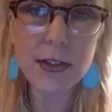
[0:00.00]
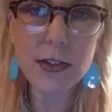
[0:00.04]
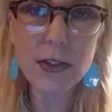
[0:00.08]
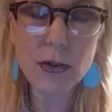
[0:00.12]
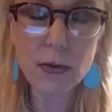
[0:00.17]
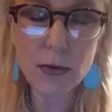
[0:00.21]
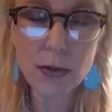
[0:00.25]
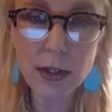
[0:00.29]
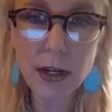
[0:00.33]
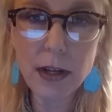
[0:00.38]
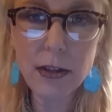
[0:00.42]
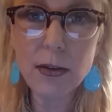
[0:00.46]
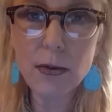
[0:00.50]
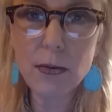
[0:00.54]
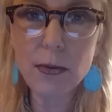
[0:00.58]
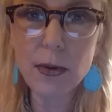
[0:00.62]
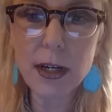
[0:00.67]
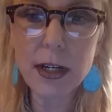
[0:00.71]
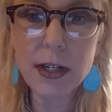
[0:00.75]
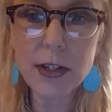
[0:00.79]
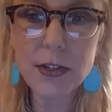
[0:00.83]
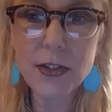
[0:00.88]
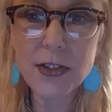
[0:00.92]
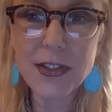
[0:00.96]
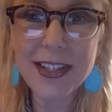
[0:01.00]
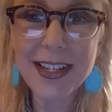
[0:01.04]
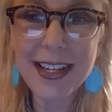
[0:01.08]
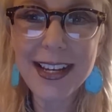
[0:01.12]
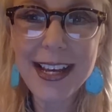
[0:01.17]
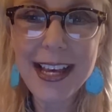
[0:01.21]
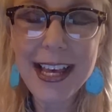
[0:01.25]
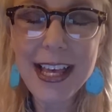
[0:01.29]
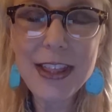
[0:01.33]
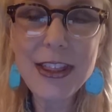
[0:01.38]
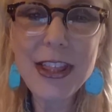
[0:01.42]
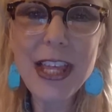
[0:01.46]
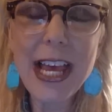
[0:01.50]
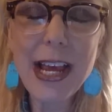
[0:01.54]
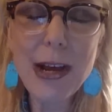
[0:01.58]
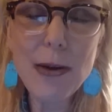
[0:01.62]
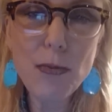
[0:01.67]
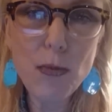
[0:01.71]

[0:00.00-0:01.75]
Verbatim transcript: So, in other words, they